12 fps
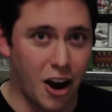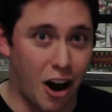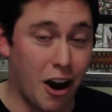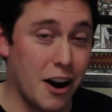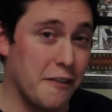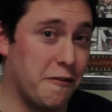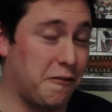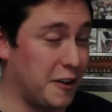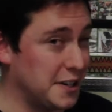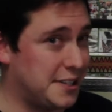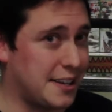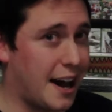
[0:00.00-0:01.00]
Our
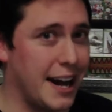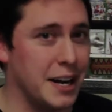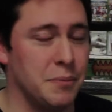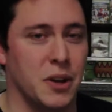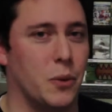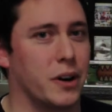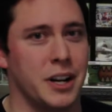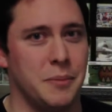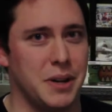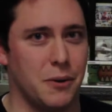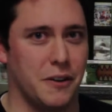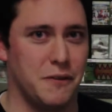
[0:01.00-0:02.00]
first item that we're going to
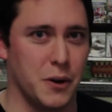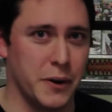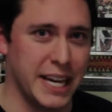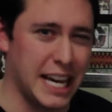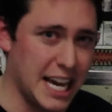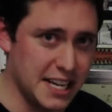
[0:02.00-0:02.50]
be reviewing